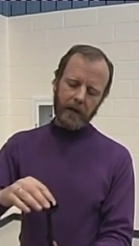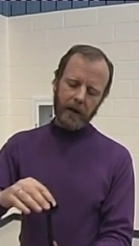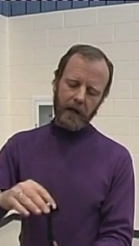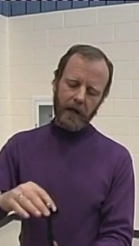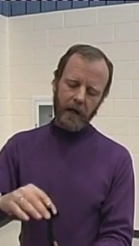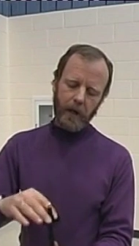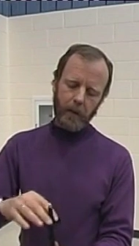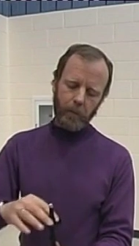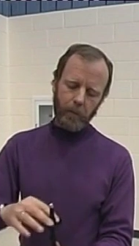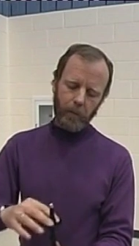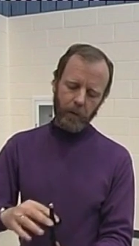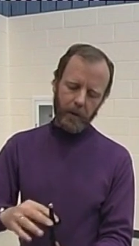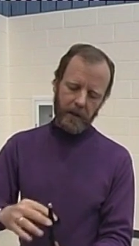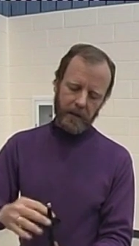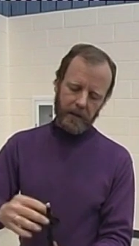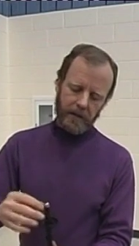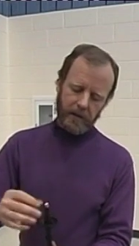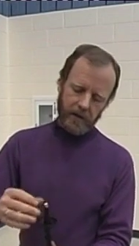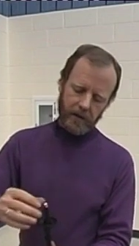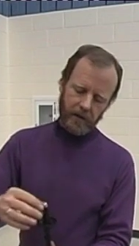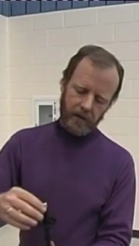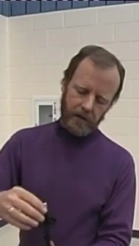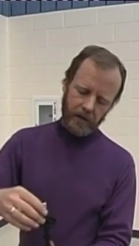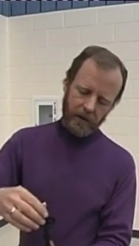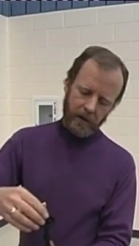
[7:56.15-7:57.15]
up when it's
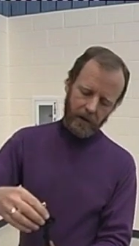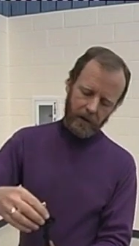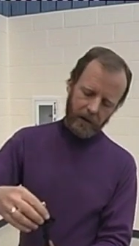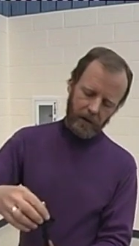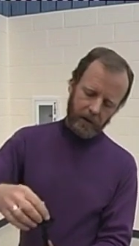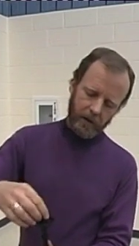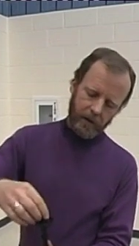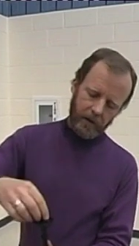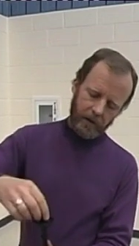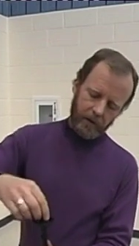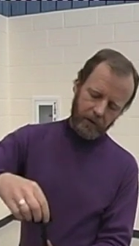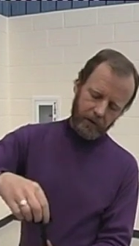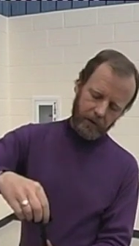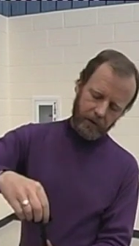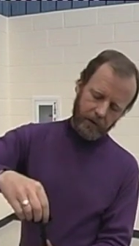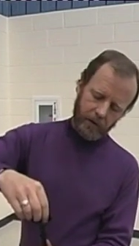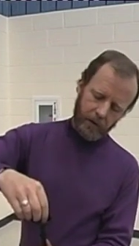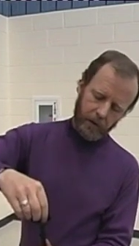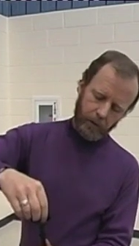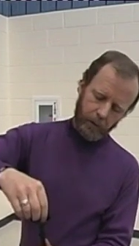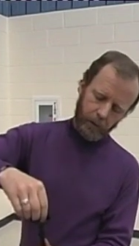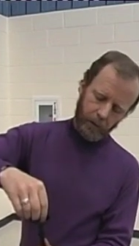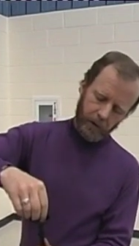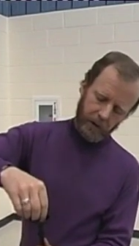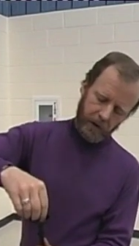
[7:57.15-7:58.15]
installed, so
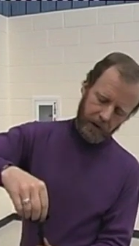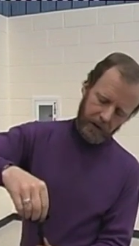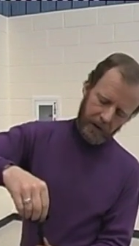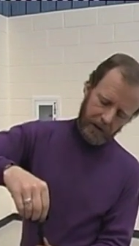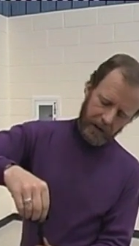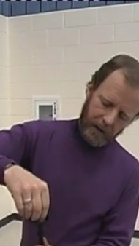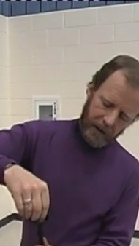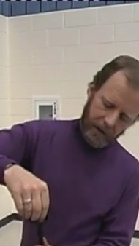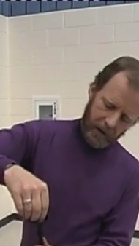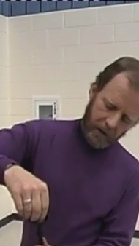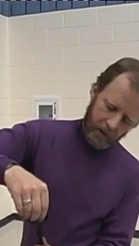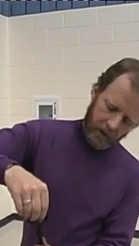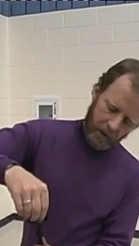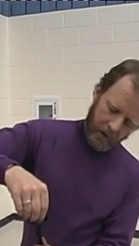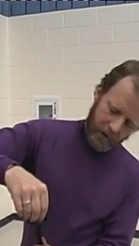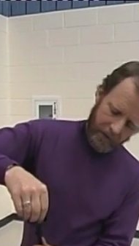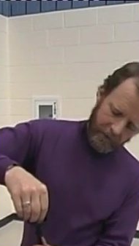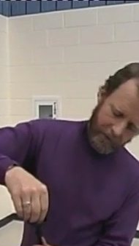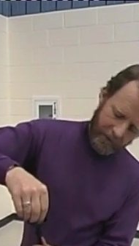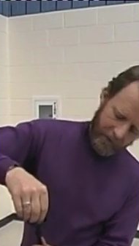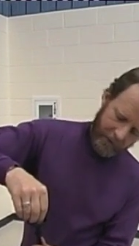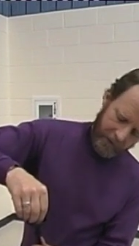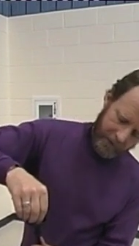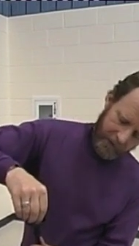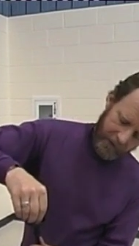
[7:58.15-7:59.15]
you push it down
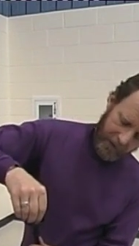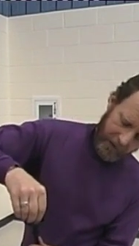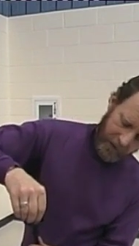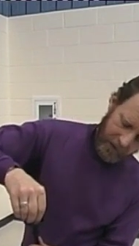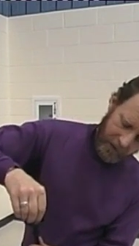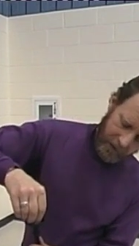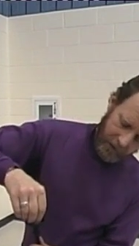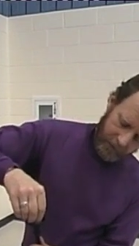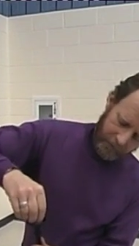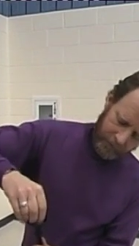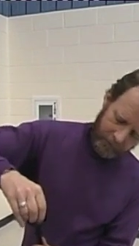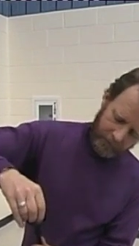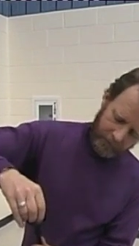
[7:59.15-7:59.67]
over the ferrule,